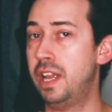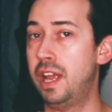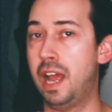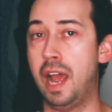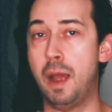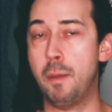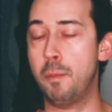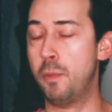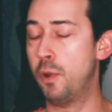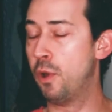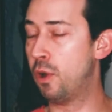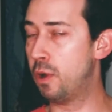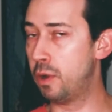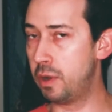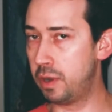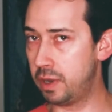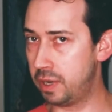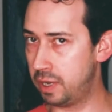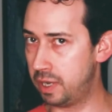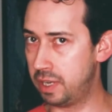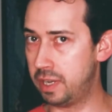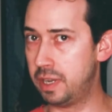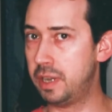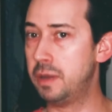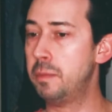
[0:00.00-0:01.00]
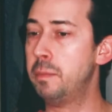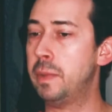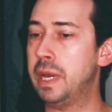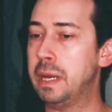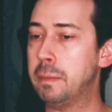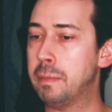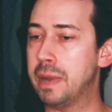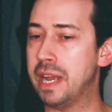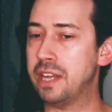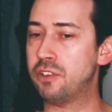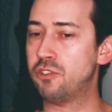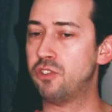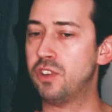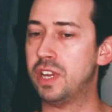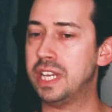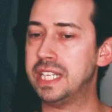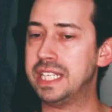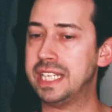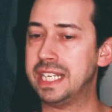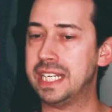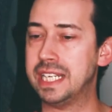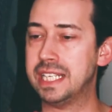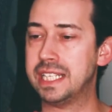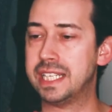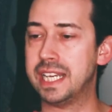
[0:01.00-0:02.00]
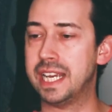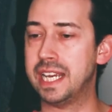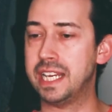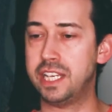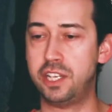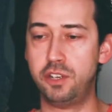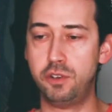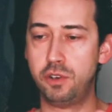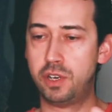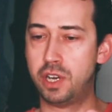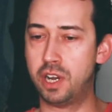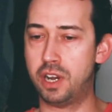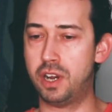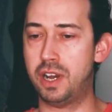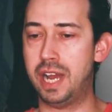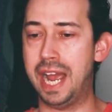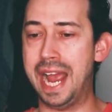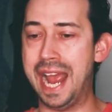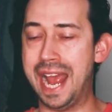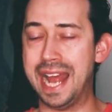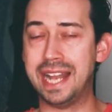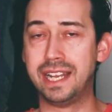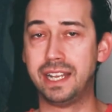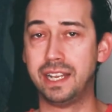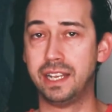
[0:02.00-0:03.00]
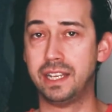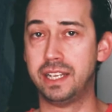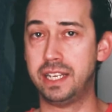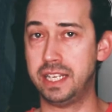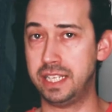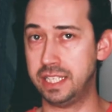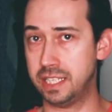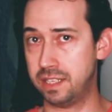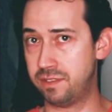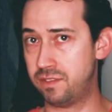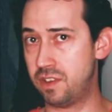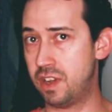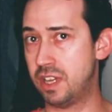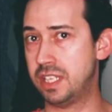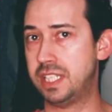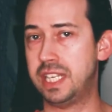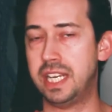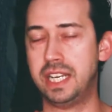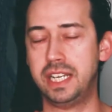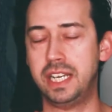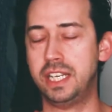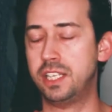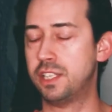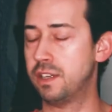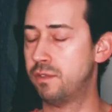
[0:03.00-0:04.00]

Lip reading: I'm not being patronizing and saying you can't handle these advanced techniques.